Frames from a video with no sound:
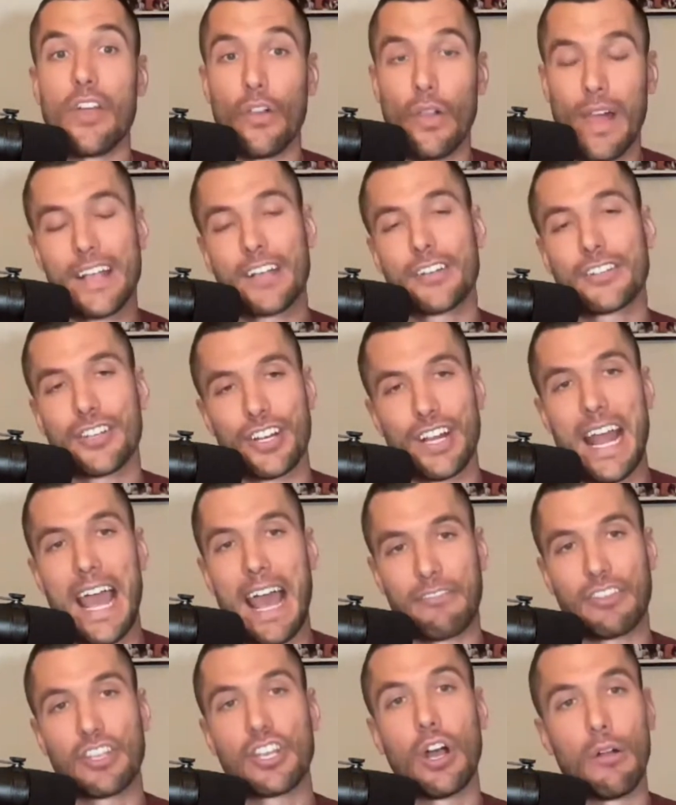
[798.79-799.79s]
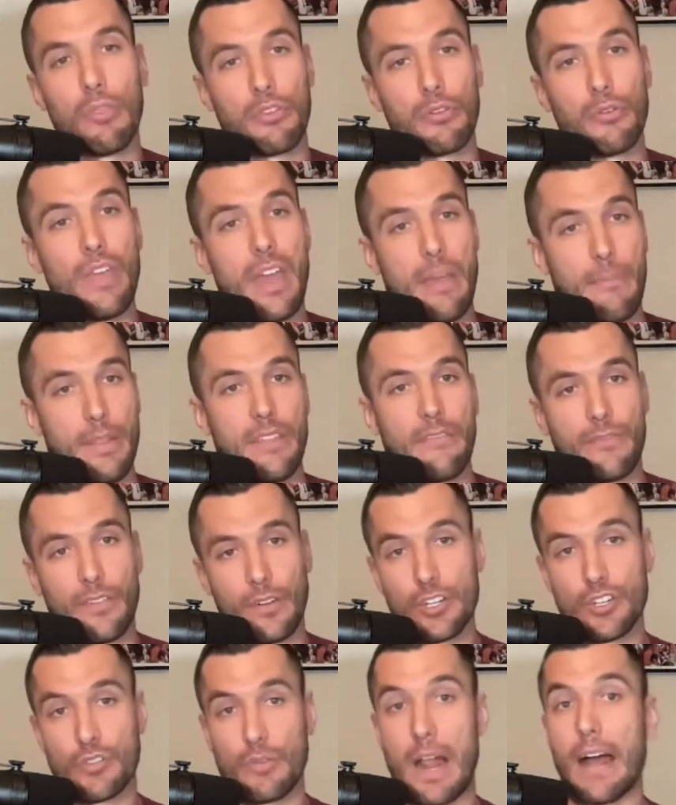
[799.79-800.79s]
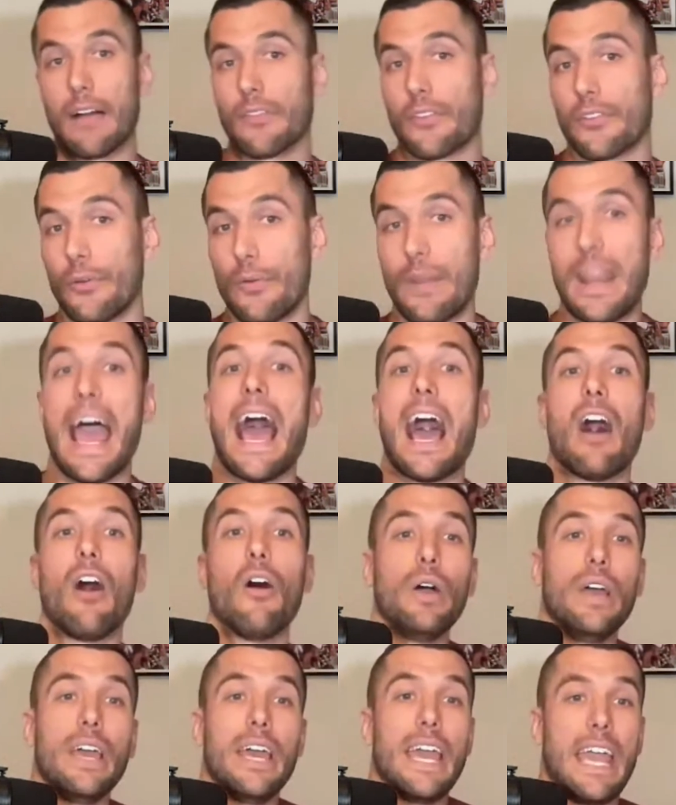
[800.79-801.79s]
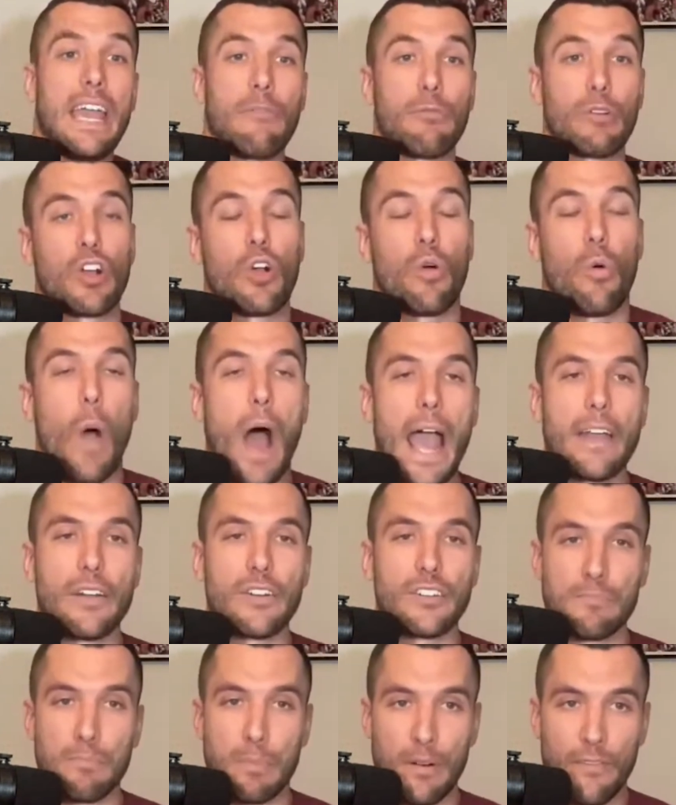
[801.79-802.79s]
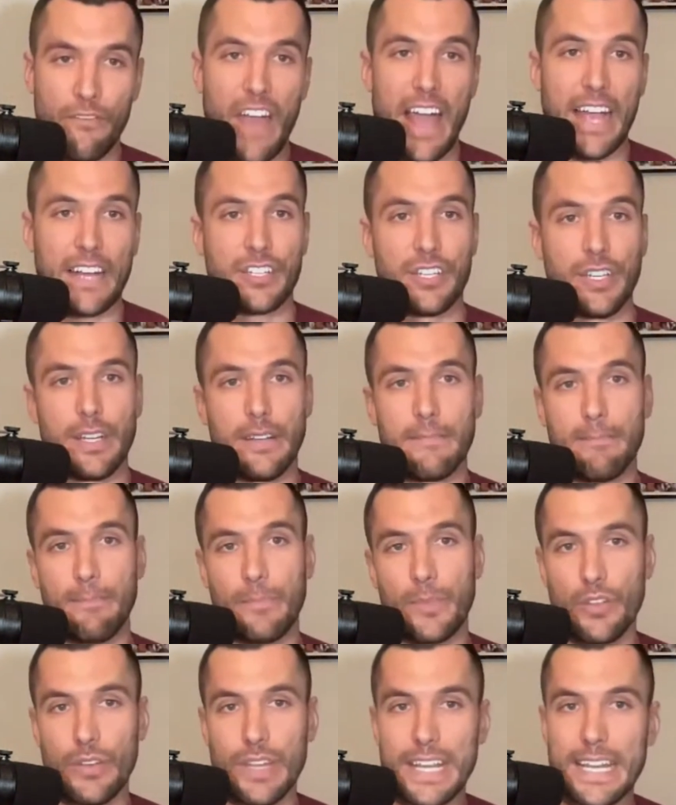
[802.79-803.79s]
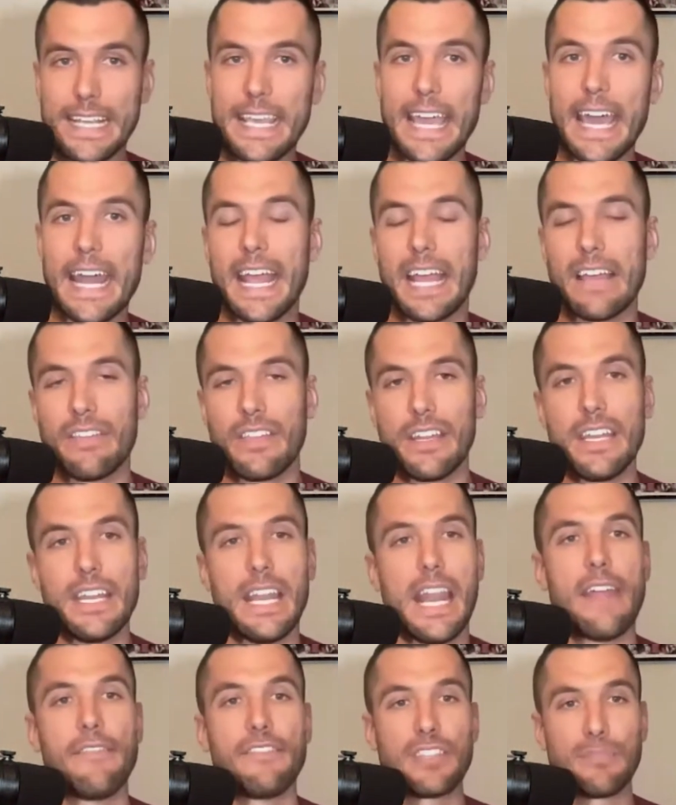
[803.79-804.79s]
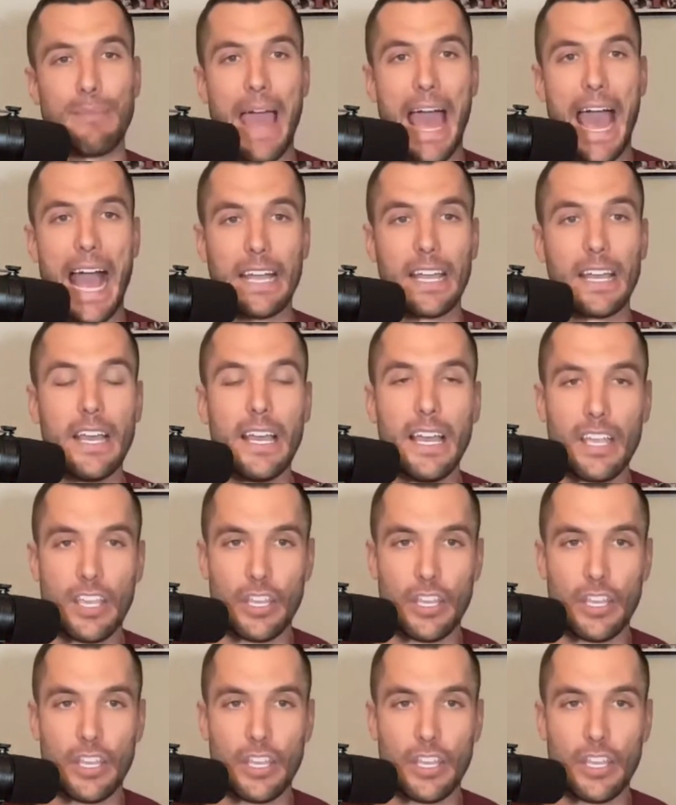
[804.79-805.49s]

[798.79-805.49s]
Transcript: The Lakers are going to have to go through them in the first round. So now it requires perfection. You need to get Anthony Davis back.